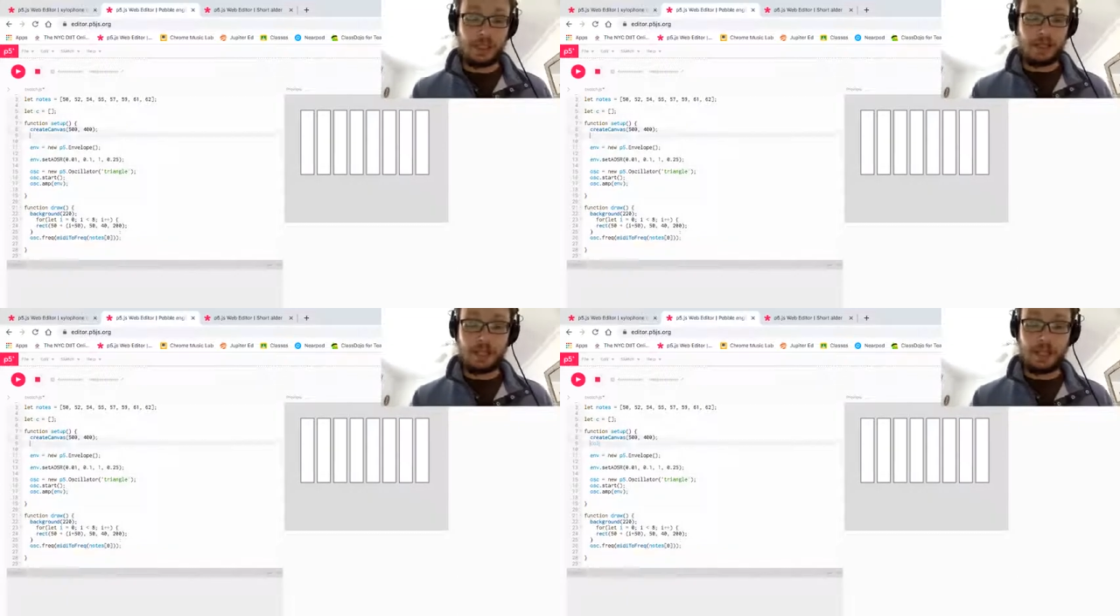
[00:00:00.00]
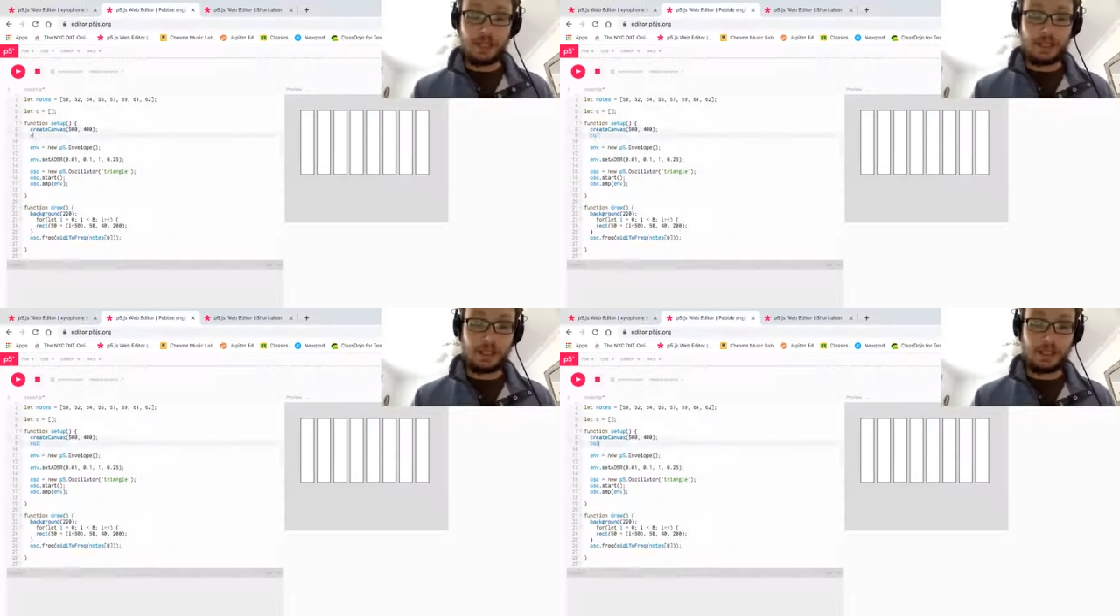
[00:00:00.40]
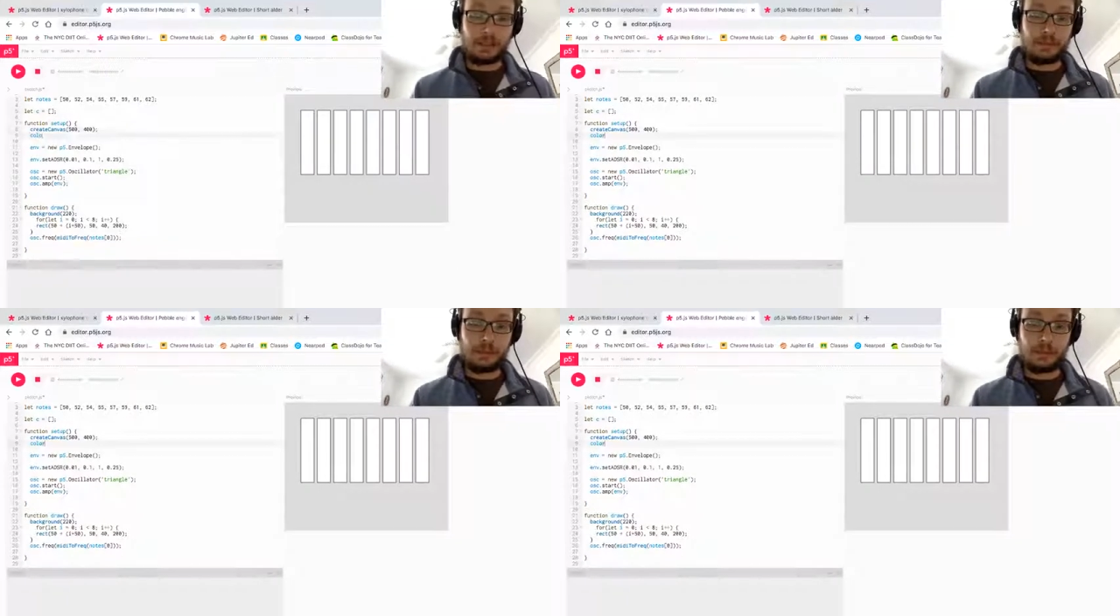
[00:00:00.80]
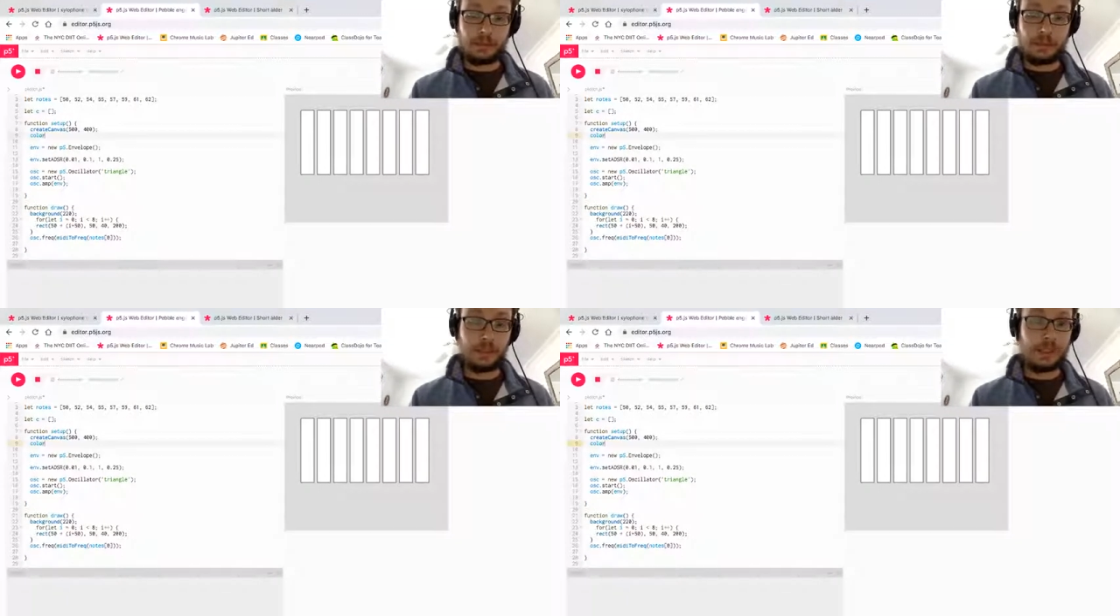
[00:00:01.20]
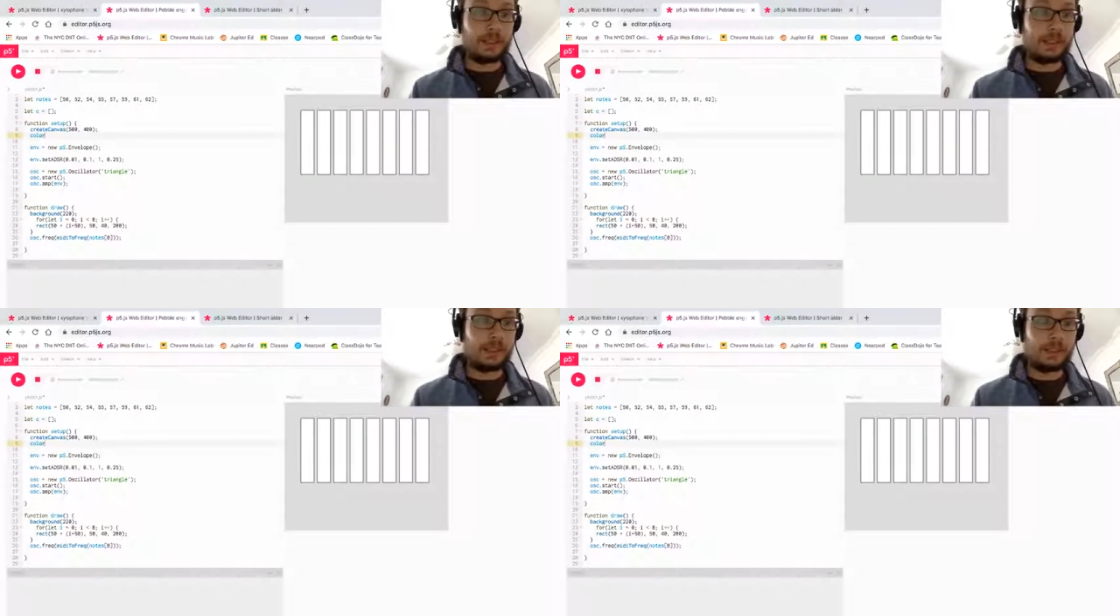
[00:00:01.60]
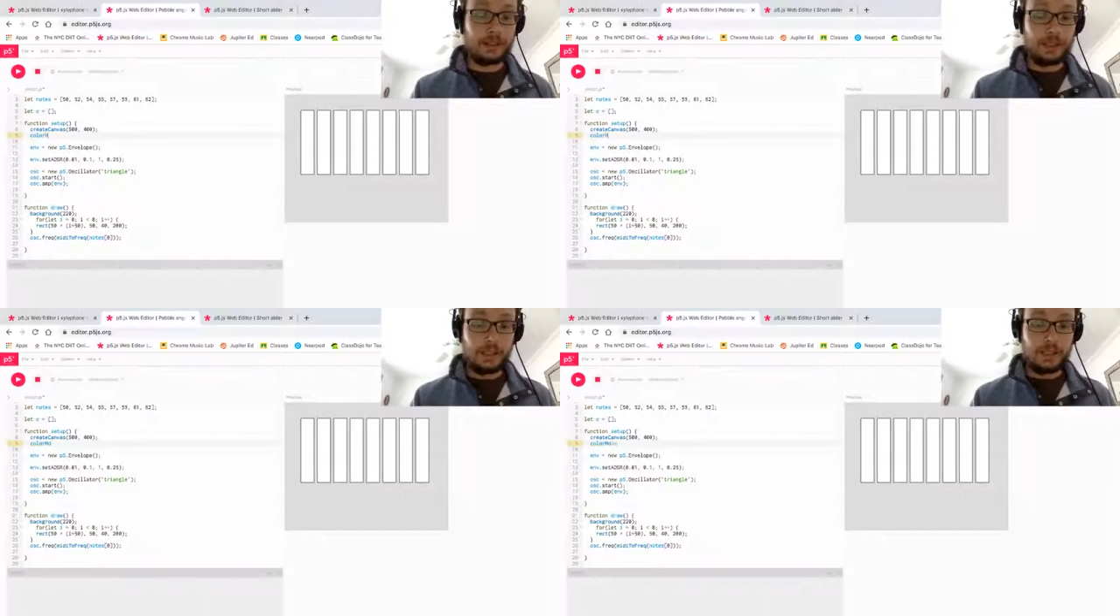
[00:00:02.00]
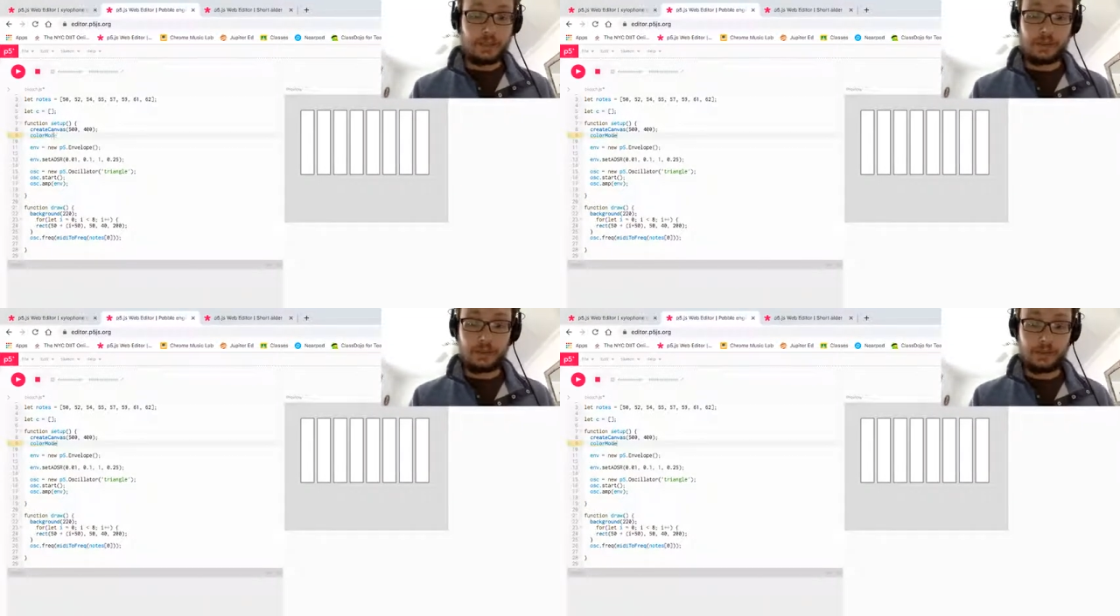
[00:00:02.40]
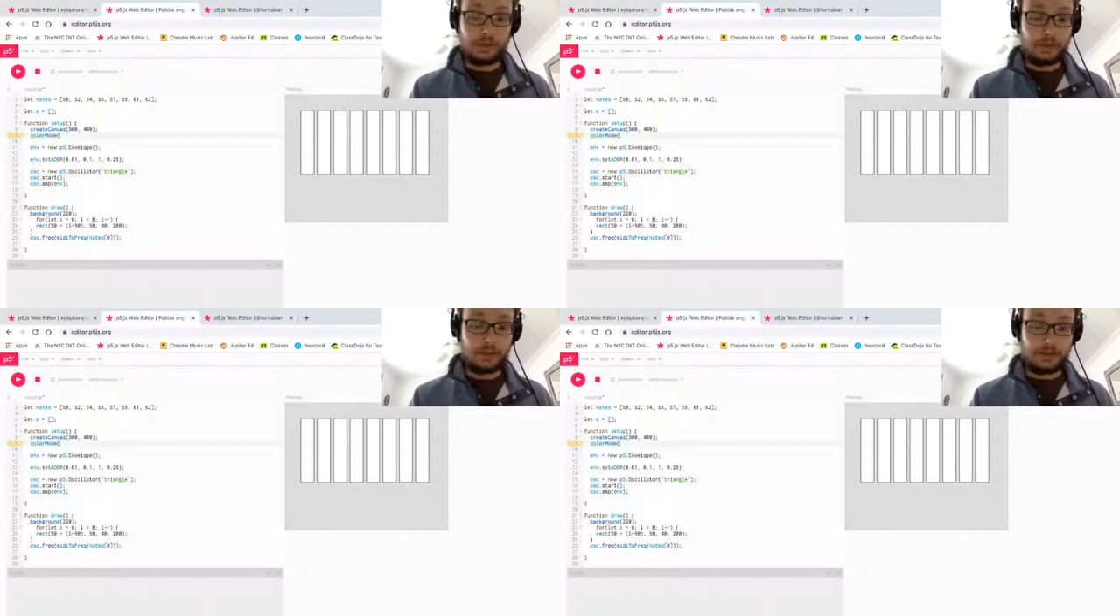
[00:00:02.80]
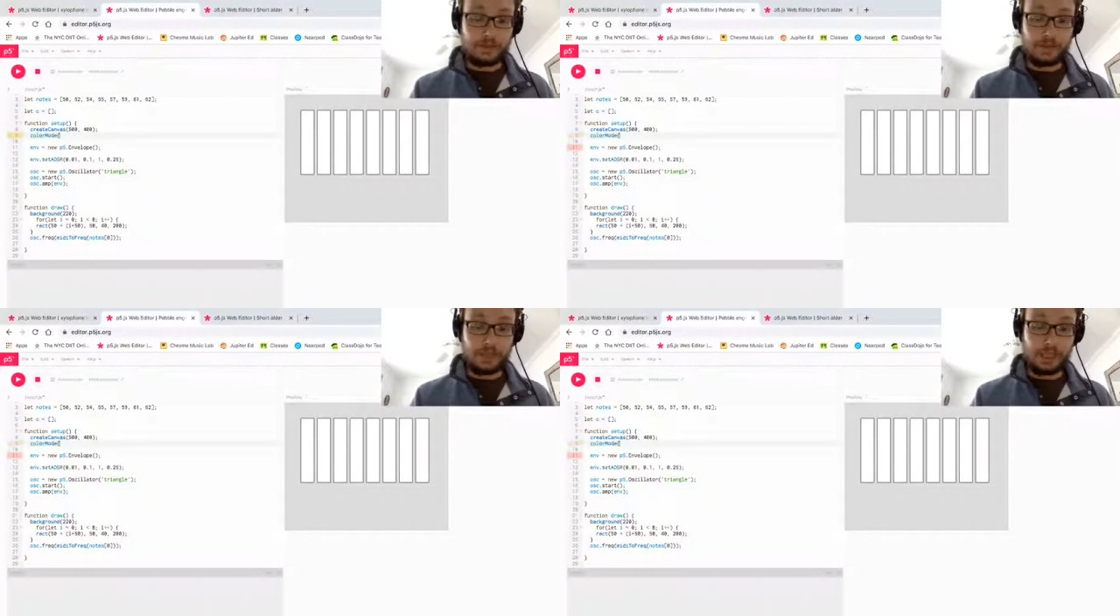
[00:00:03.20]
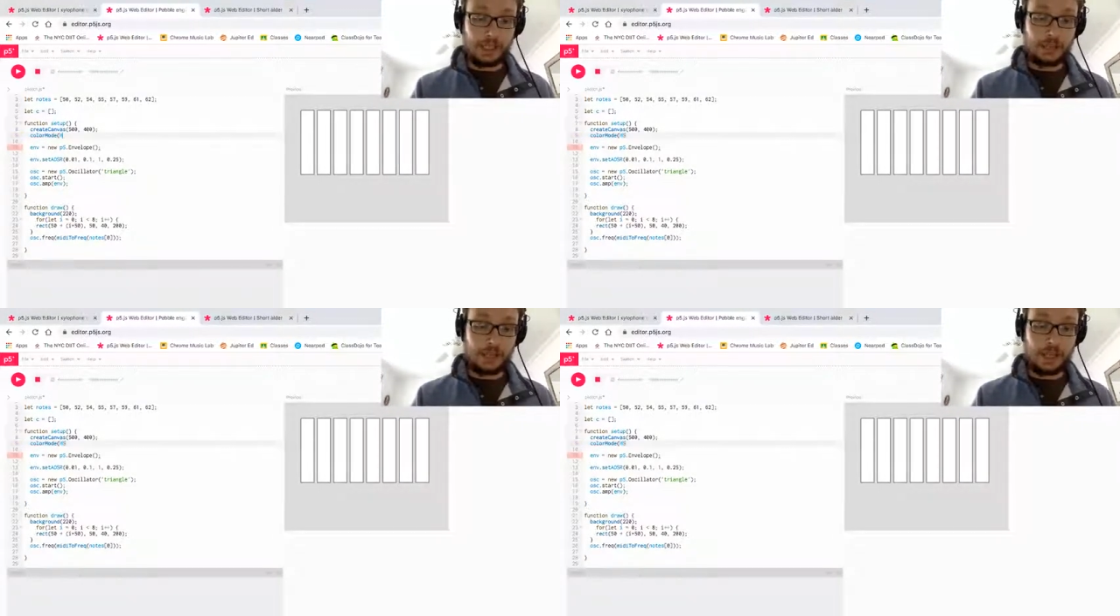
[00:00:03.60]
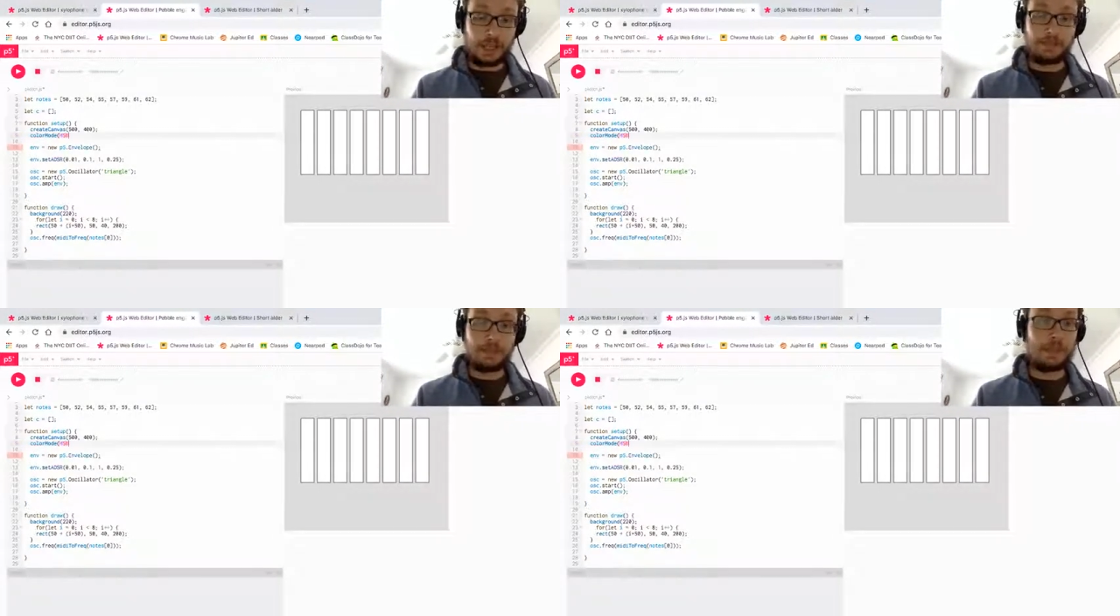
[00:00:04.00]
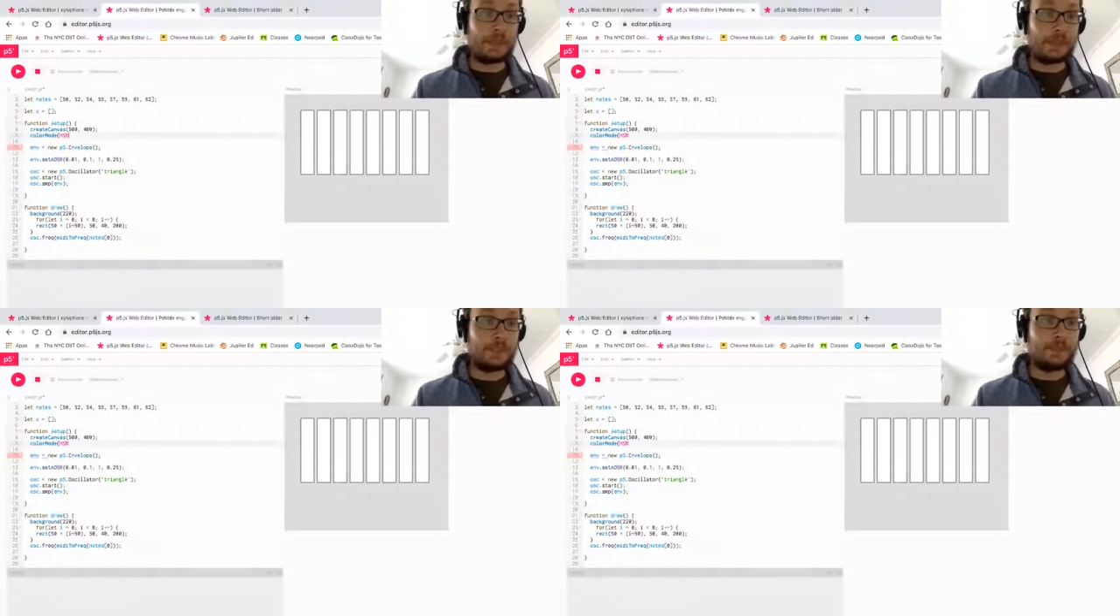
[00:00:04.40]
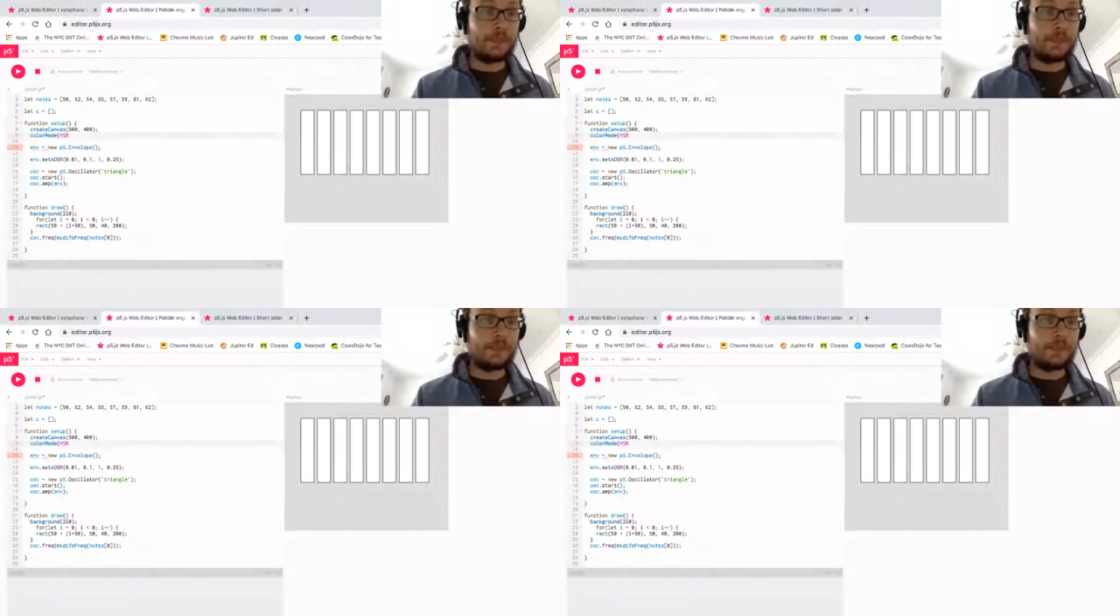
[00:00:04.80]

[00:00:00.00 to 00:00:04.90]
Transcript: my color mode here to HSB.